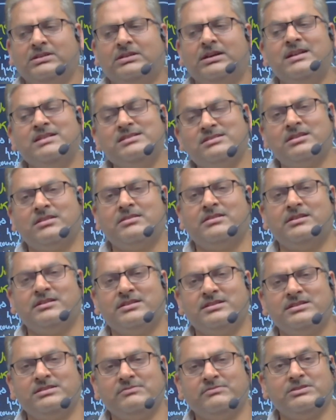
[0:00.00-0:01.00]

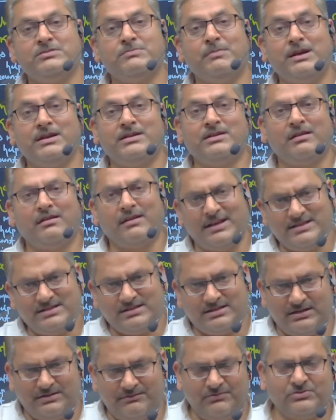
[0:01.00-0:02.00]
uncertainties which might arise
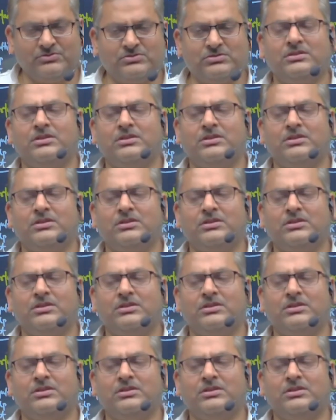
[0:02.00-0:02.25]
in future.